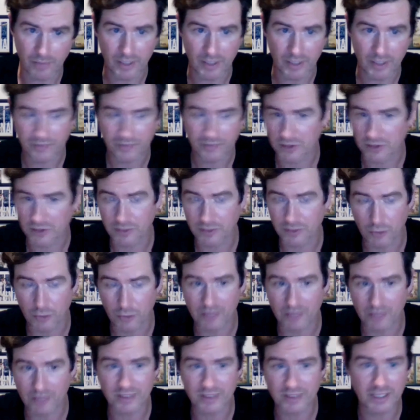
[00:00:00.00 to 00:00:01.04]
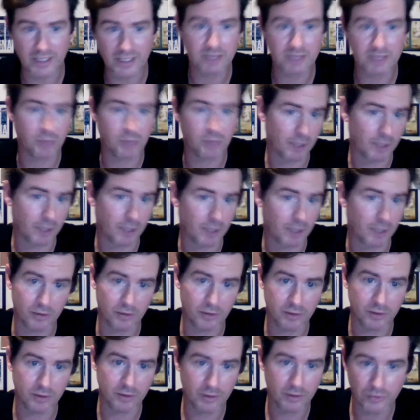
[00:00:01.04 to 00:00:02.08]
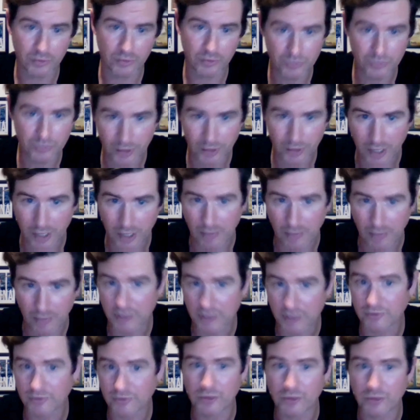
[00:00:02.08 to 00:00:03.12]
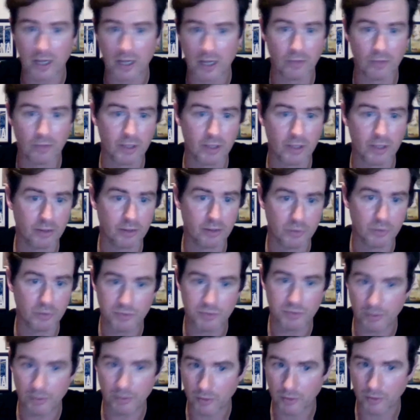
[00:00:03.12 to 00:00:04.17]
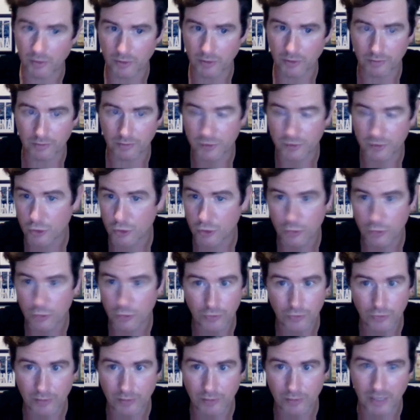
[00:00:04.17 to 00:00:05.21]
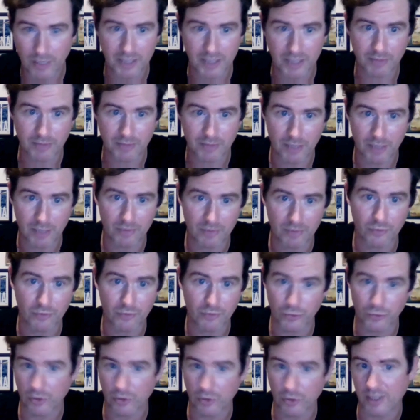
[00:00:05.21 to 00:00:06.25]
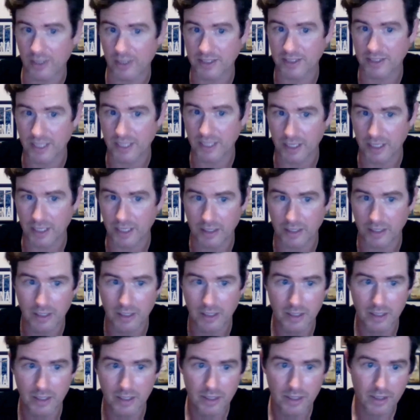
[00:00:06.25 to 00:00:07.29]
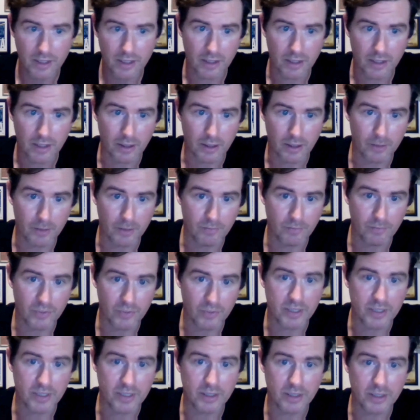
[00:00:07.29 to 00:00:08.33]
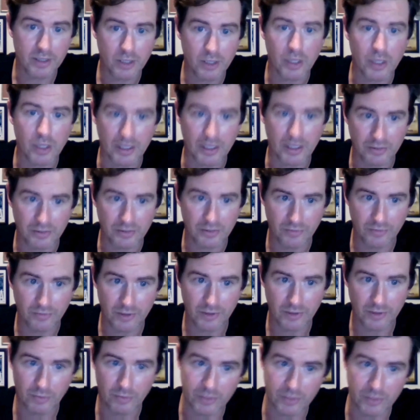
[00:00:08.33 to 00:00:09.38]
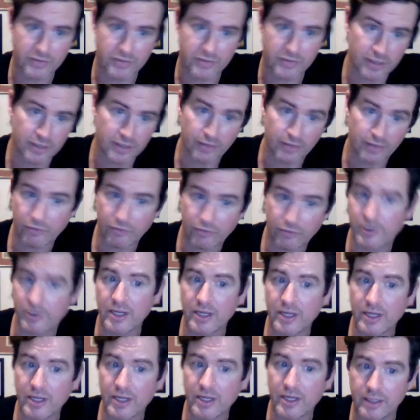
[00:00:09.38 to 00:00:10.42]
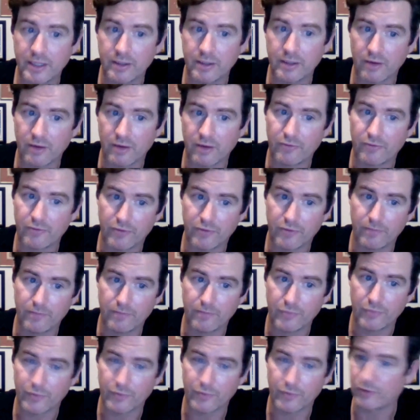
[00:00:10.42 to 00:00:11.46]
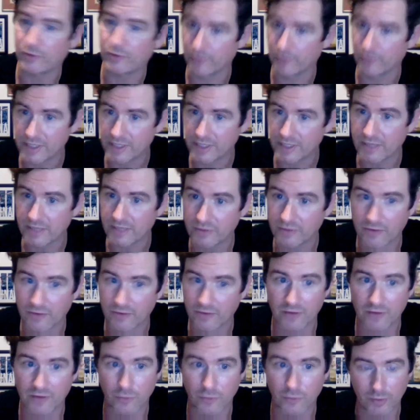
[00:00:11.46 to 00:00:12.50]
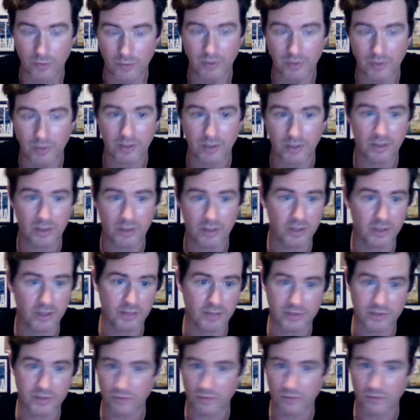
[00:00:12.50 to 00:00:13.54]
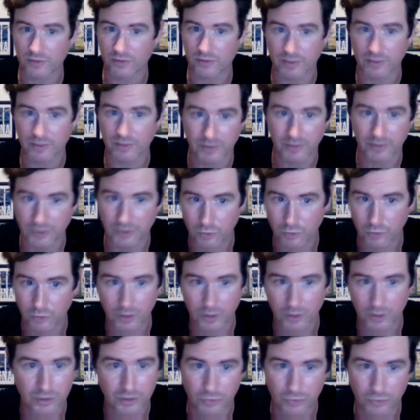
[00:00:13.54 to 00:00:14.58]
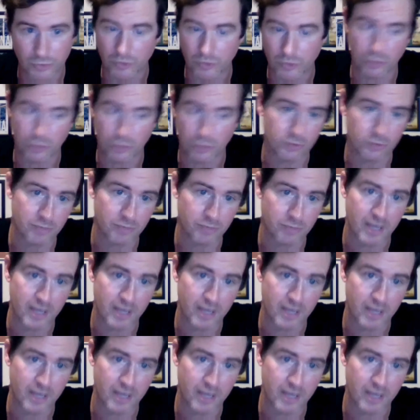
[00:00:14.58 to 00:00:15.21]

but as far as the Braves against Blackburn, there's really not much of a track record. Most people are 2, 3 at bats, maybe. Verdugo has 10. But collectively, the Braves are hitting 318 off of him with a 375 OBP, and that was over something like 22 total at